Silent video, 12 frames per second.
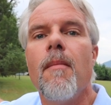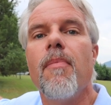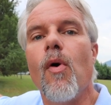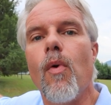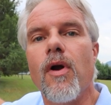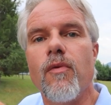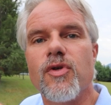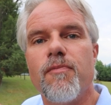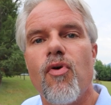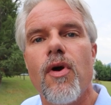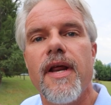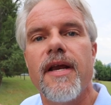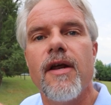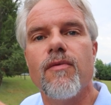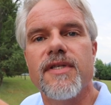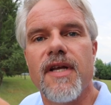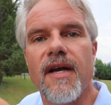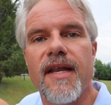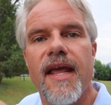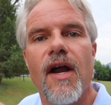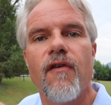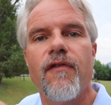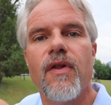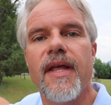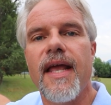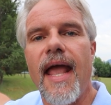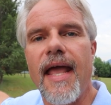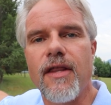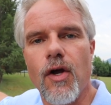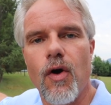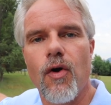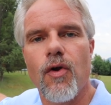but when it was put in, it was done carefully and the